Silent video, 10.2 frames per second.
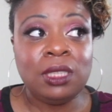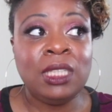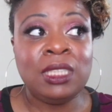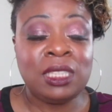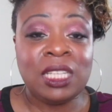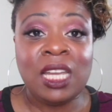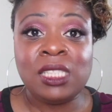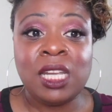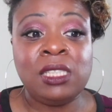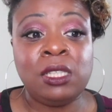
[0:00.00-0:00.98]
it stays
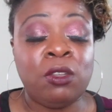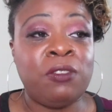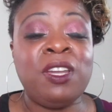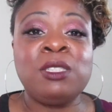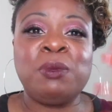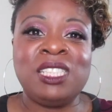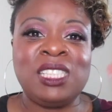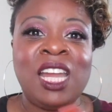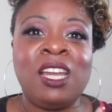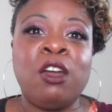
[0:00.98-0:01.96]
nicely on the face, and it's
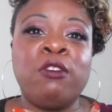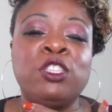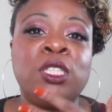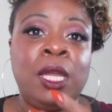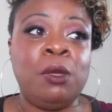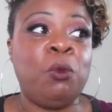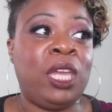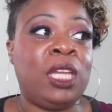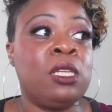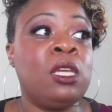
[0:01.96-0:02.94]
light coverage,
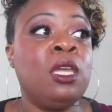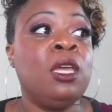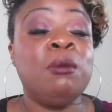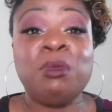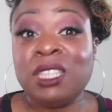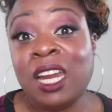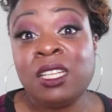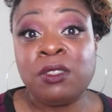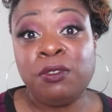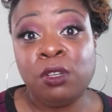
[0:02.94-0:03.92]
lightweight. But that
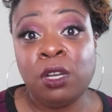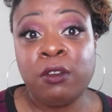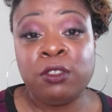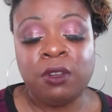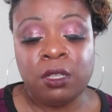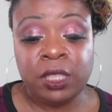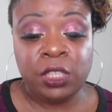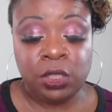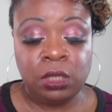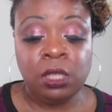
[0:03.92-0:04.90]
is full coverage
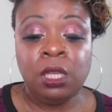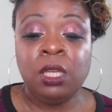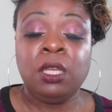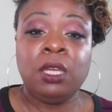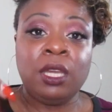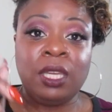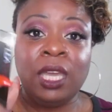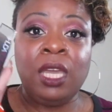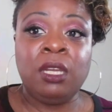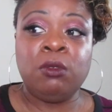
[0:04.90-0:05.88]
foundation.
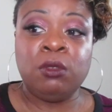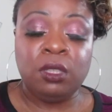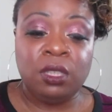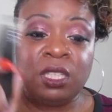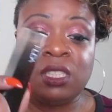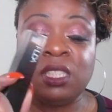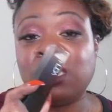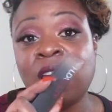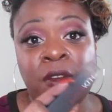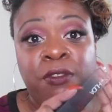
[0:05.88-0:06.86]
Again, this is
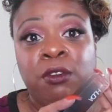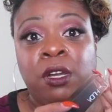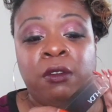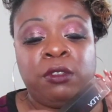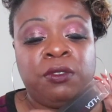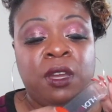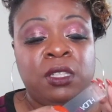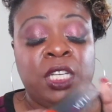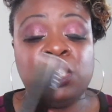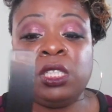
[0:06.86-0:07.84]
not a full coverage
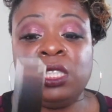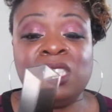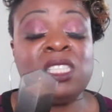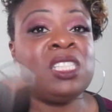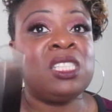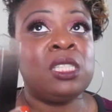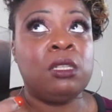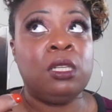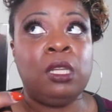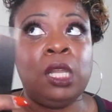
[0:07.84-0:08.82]
foundation. This is
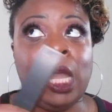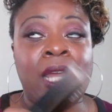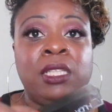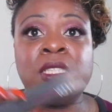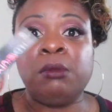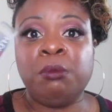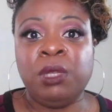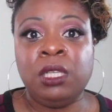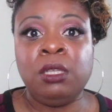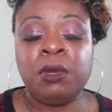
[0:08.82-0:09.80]
light to
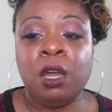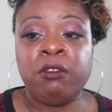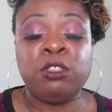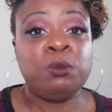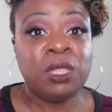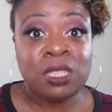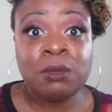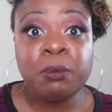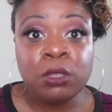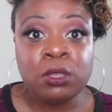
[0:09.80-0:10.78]
medium coverage, but it's
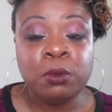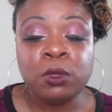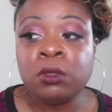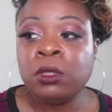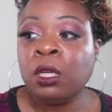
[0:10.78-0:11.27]
buildable.